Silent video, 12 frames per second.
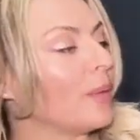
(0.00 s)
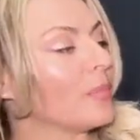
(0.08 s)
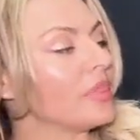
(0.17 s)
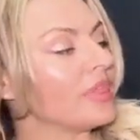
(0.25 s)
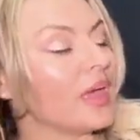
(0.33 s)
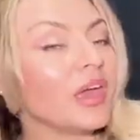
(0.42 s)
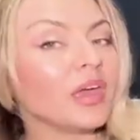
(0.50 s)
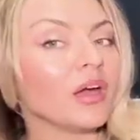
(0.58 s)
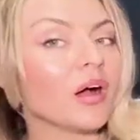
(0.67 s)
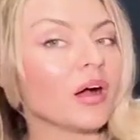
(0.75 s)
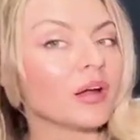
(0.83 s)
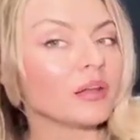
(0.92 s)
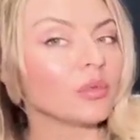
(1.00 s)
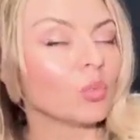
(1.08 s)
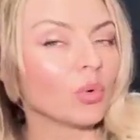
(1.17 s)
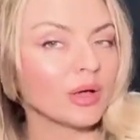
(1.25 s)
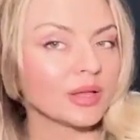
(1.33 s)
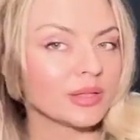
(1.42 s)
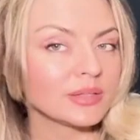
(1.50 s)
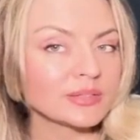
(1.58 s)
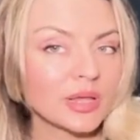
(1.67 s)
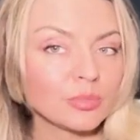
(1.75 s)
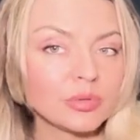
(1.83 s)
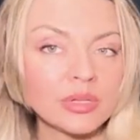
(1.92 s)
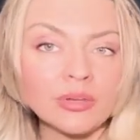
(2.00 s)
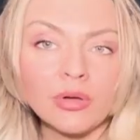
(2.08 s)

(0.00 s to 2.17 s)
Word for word: they are the ones, I believe,